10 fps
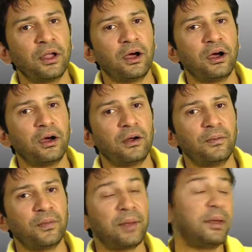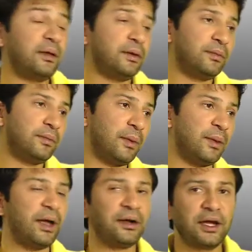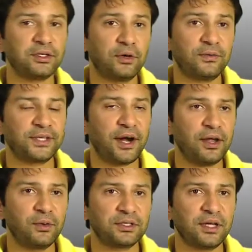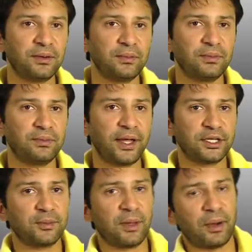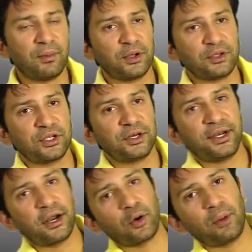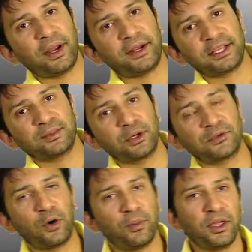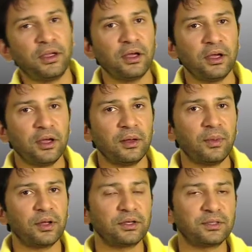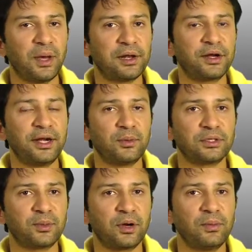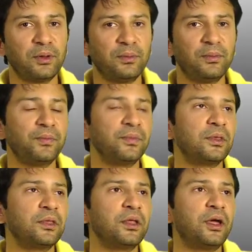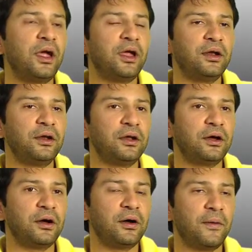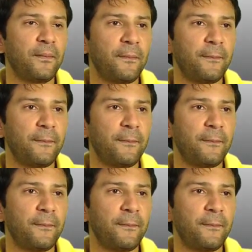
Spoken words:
my entire sort of studying was done thanks to my mum, because she'd read out all my textbooks for me, because bulk reading was a problem. And so